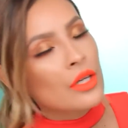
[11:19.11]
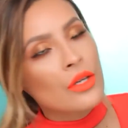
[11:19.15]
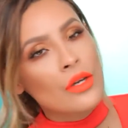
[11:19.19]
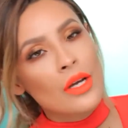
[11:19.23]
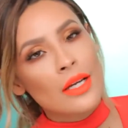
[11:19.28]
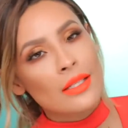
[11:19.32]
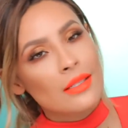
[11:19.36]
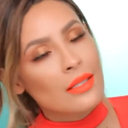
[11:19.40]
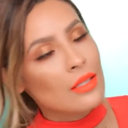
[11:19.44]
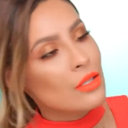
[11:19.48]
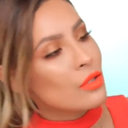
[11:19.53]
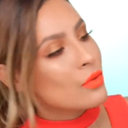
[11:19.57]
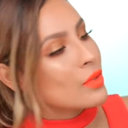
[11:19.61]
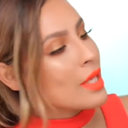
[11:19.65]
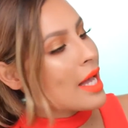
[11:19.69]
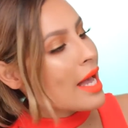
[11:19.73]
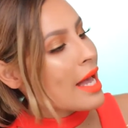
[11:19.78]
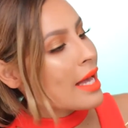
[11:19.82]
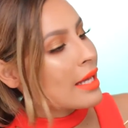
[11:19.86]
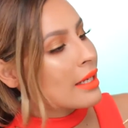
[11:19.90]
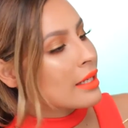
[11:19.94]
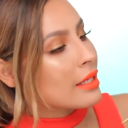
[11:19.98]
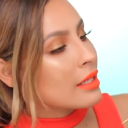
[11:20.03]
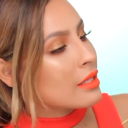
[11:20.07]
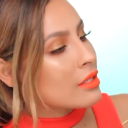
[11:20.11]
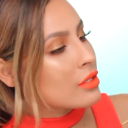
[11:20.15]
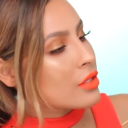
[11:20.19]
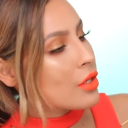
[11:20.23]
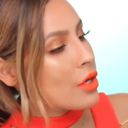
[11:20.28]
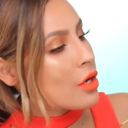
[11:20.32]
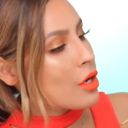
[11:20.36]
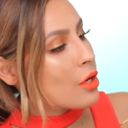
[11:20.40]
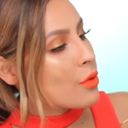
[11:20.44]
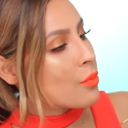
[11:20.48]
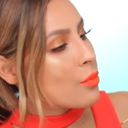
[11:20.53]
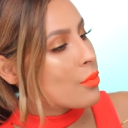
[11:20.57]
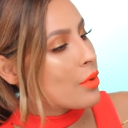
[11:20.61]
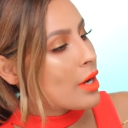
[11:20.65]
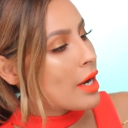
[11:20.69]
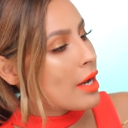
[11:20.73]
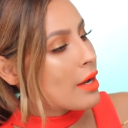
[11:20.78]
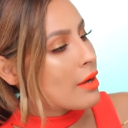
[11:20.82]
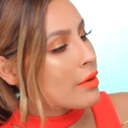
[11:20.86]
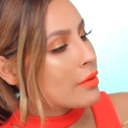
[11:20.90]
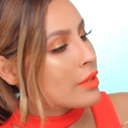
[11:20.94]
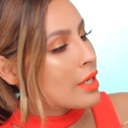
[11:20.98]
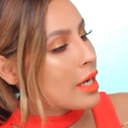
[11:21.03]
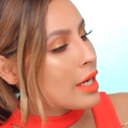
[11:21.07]
You guys could use any dark
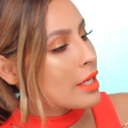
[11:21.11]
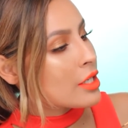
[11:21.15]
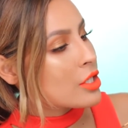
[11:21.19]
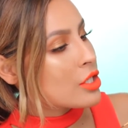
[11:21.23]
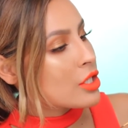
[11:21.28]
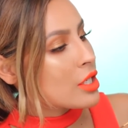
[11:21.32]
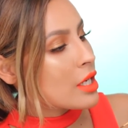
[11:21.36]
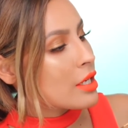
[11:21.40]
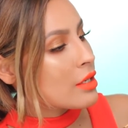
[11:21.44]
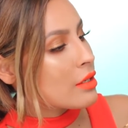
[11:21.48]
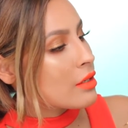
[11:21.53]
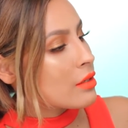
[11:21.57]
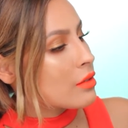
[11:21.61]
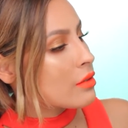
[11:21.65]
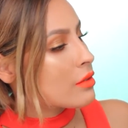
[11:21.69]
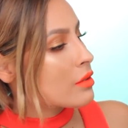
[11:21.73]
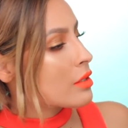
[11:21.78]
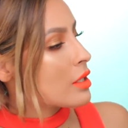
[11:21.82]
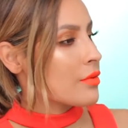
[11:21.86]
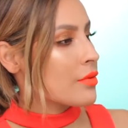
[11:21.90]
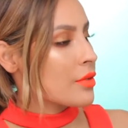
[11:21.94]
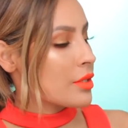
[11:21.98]
brown eyeshadow.